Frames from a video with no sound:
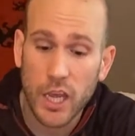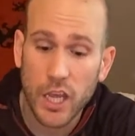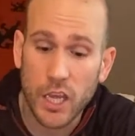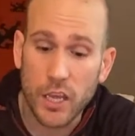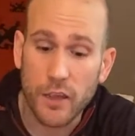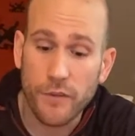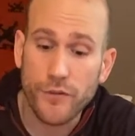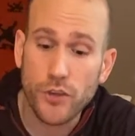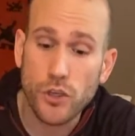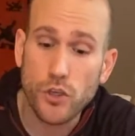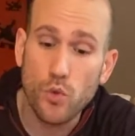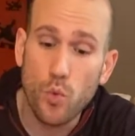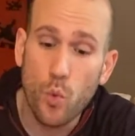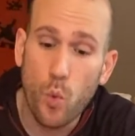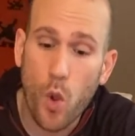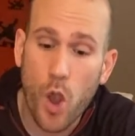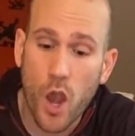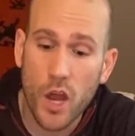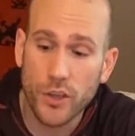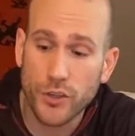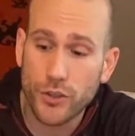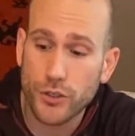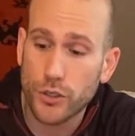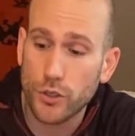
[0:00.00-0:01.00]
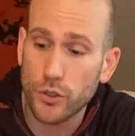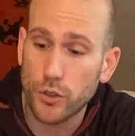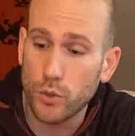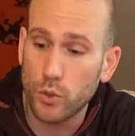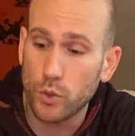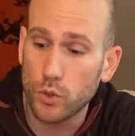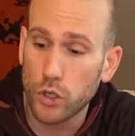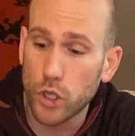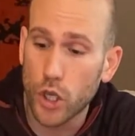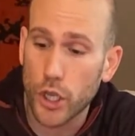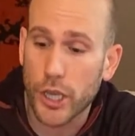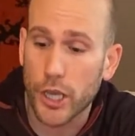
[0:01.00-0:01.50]
If you want
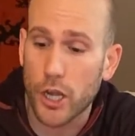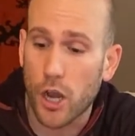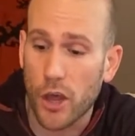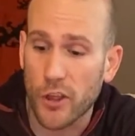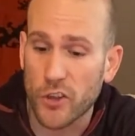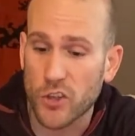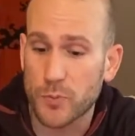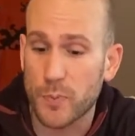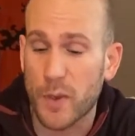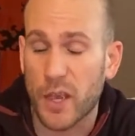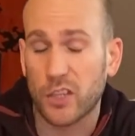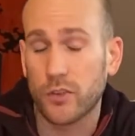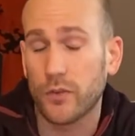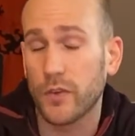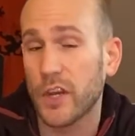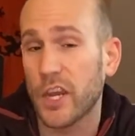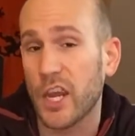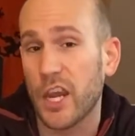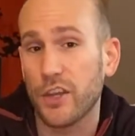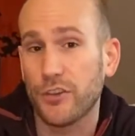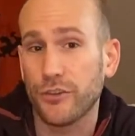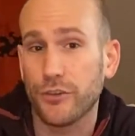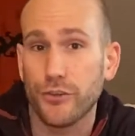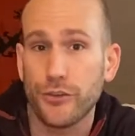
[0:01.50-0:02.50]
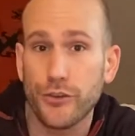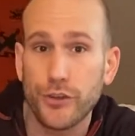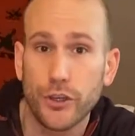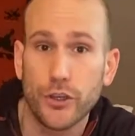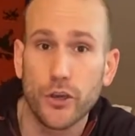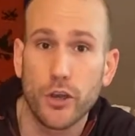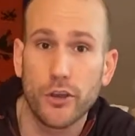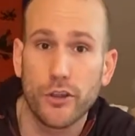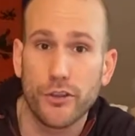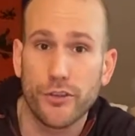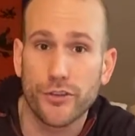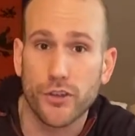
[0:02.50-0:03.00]
to look at all the specifications, you
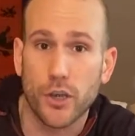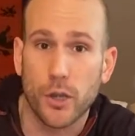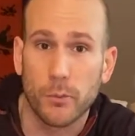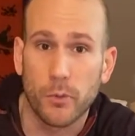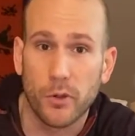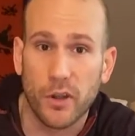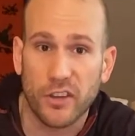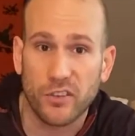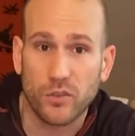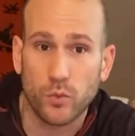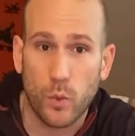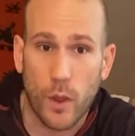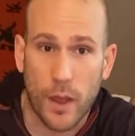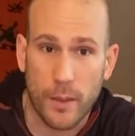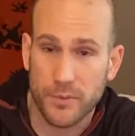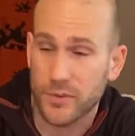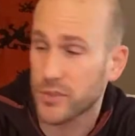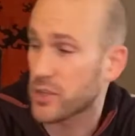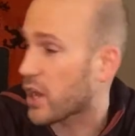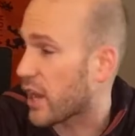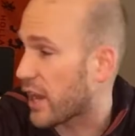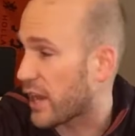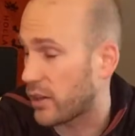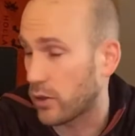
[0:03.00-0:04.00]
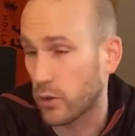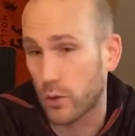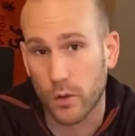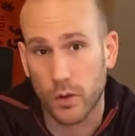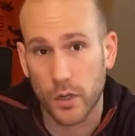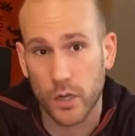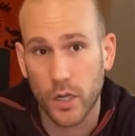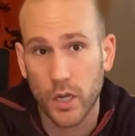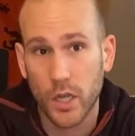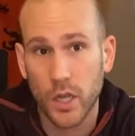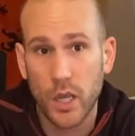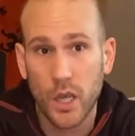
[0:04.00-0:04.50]
can go to the Thermarest website
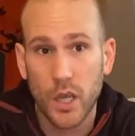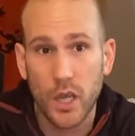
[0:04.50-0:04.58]
or